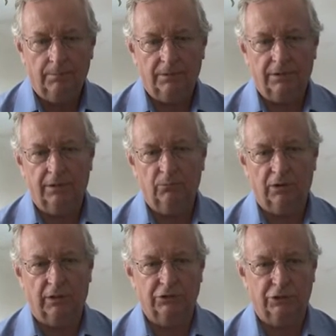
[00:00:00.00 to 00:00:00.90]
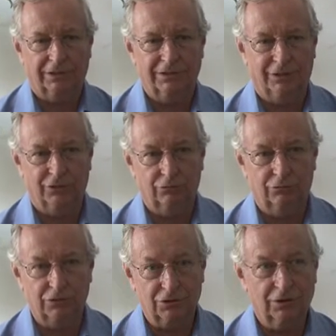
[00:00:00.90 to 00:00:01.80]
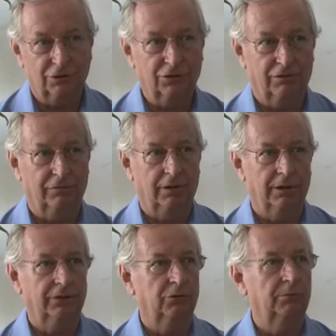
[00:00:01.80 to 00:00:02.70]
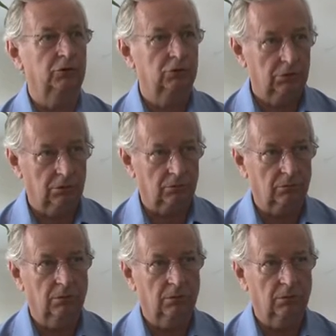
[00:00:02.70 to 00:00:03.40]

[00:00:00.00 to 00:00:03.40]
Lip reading: but then when I checked out the research, I found that to be true